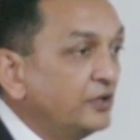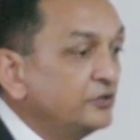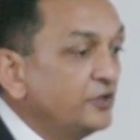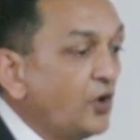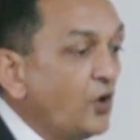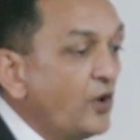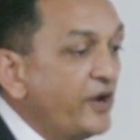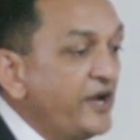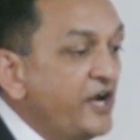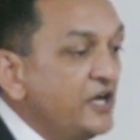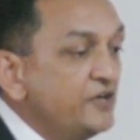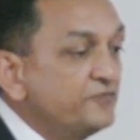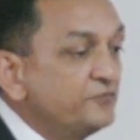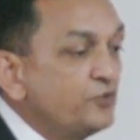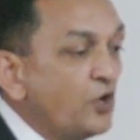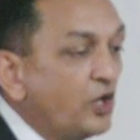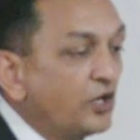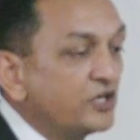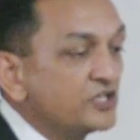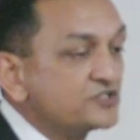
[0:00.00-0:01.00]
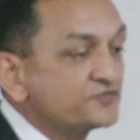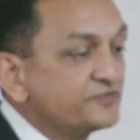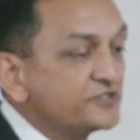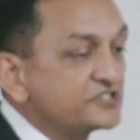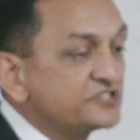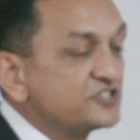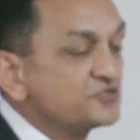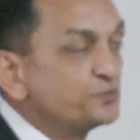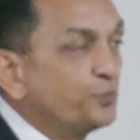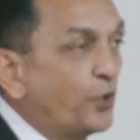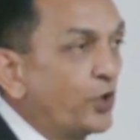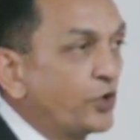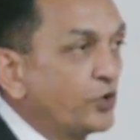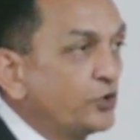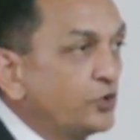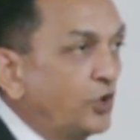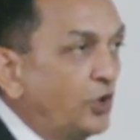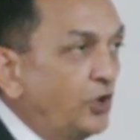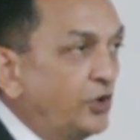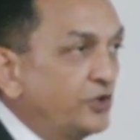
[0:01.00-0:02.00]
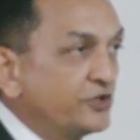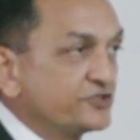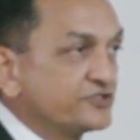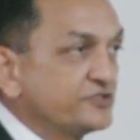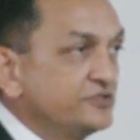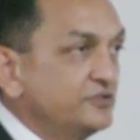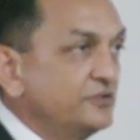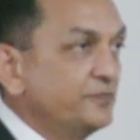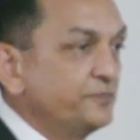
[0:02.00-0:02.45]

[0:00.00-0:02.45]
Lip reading: Now, $8 versus borrowed dollars.